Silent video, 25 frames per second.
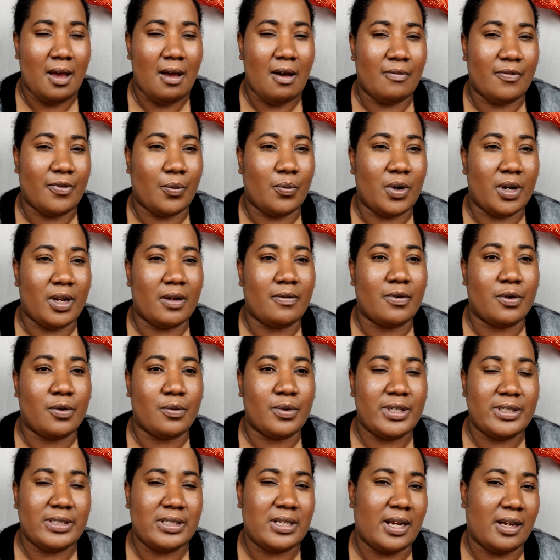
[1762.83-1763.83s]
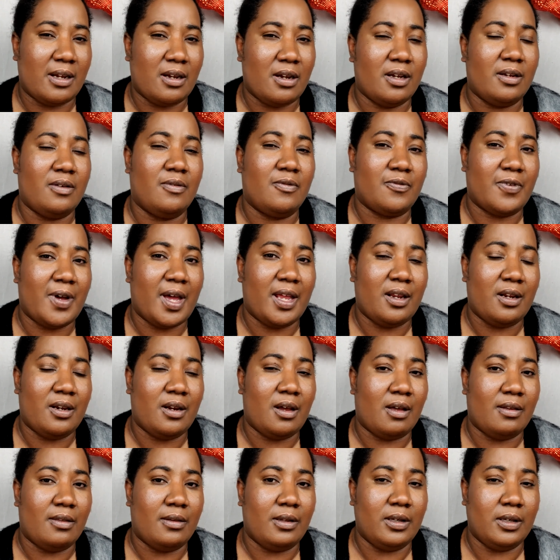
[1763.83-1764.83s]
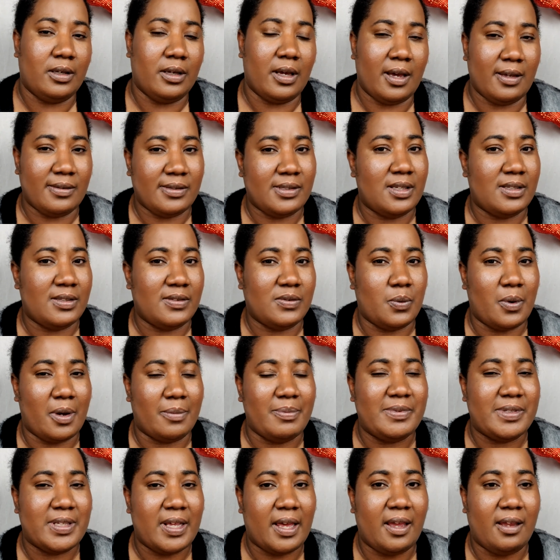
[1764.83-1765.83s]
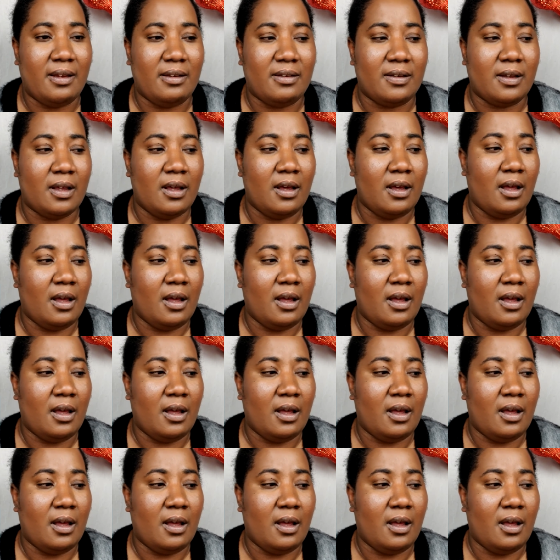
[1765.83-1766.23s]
For whatever reason, I couldn't find it on the Essence website.